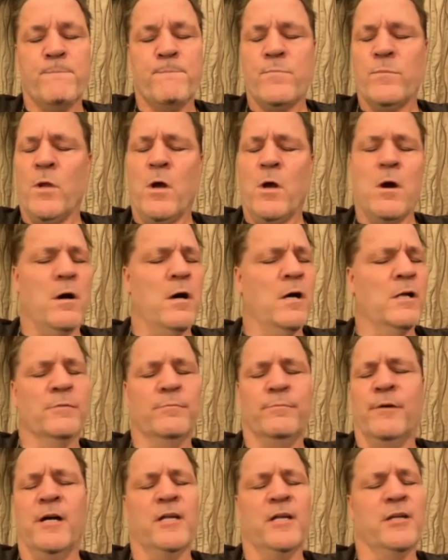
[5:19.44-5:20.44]
Oh,
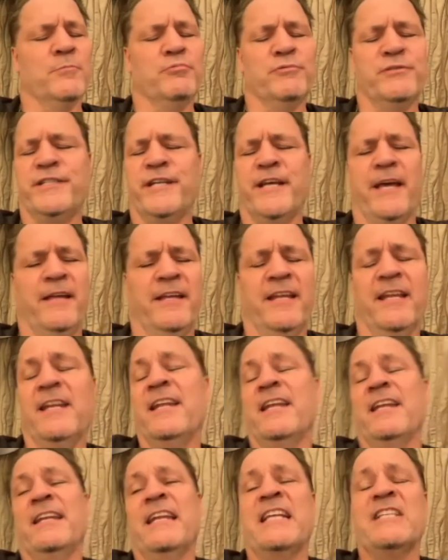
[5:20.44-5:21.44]
100%.
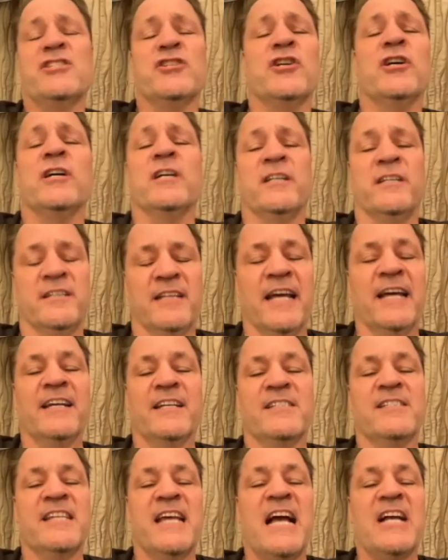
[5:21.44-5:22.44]
And that's good. Like,
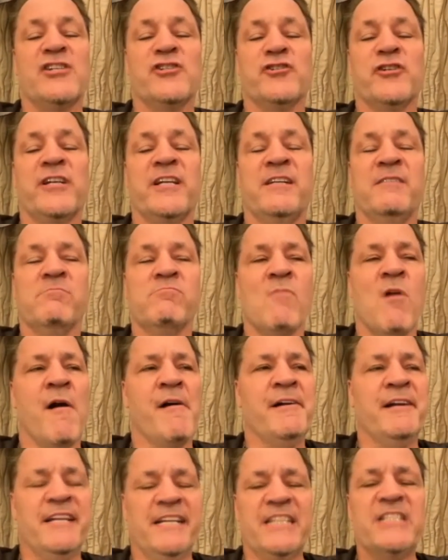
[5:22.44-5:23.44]

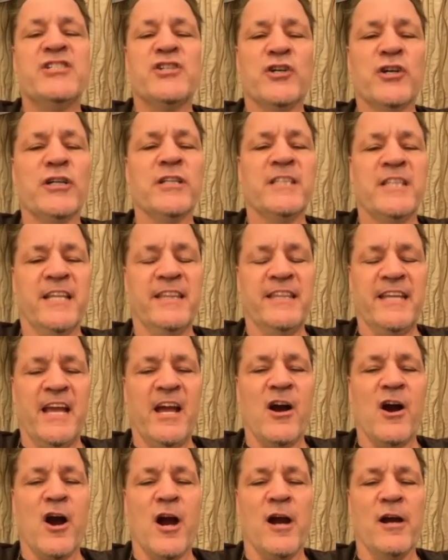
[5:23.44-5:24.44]
it's good that they
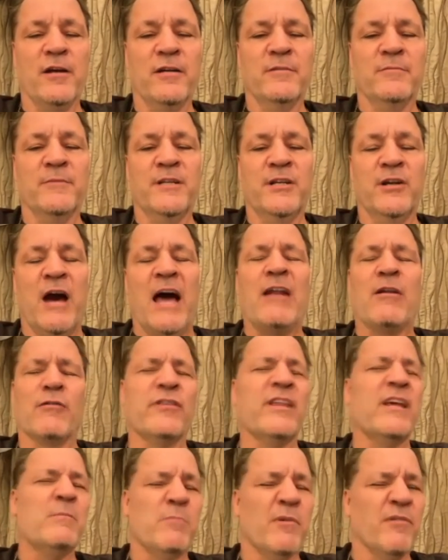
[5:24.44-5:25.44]
are. You know, I don't
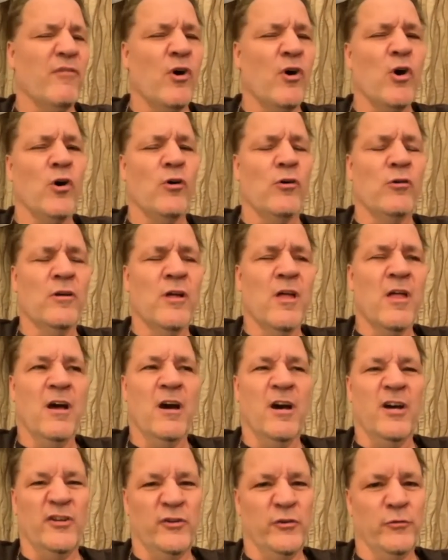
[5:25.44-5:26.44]
think Bivol
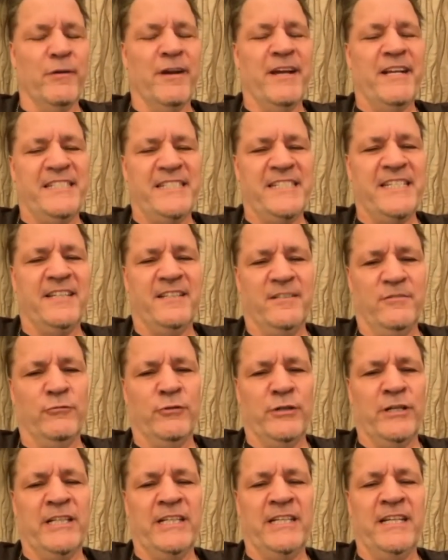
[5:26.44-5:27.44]
underrates it
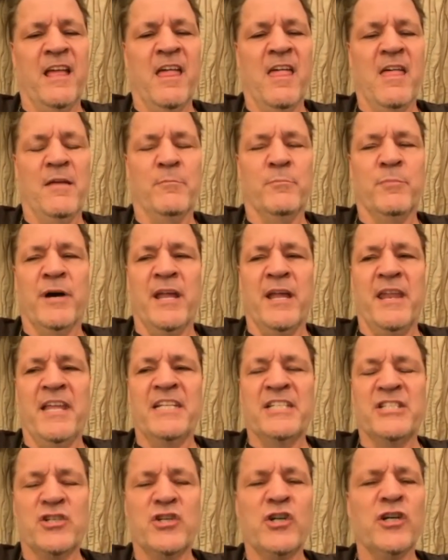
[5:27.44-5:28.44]
really, but
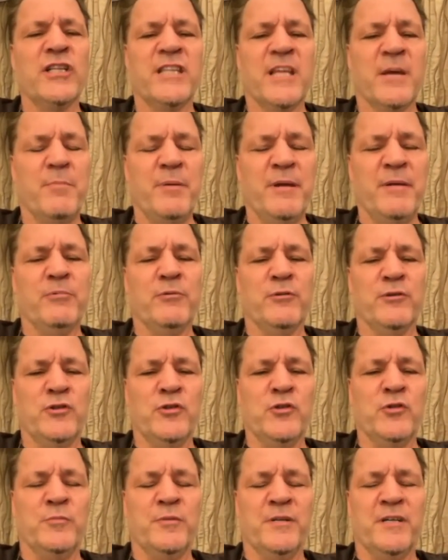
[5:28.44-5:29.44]
it's good that people
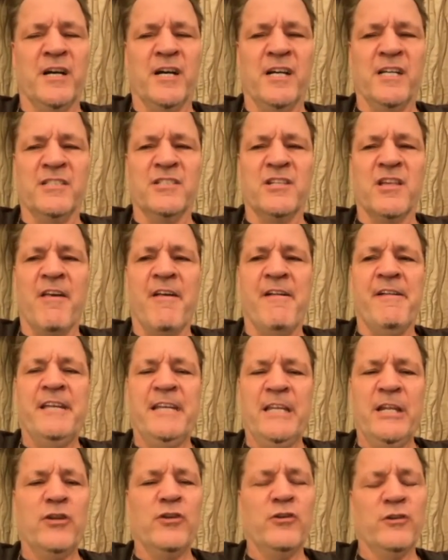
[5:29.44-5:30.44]
do because,
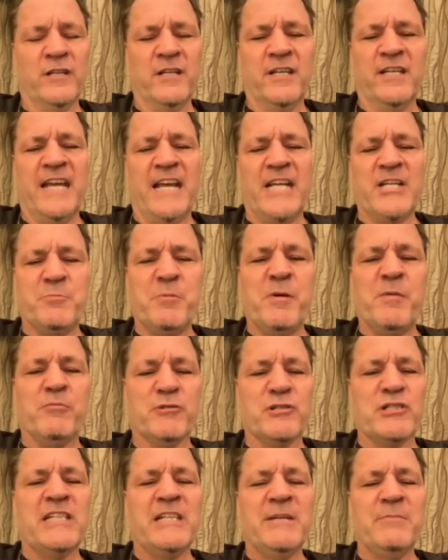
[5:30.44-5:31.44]
you know, you can catch people
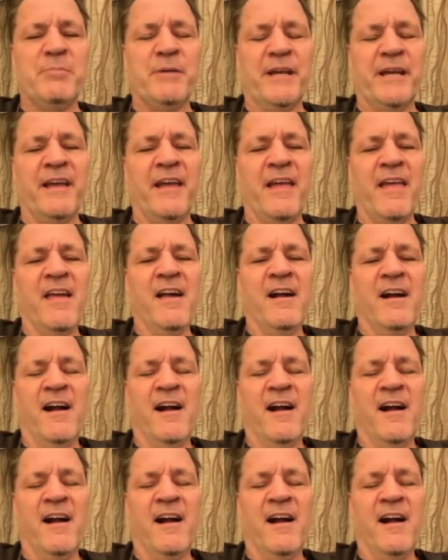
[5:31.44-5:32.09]
sleeping.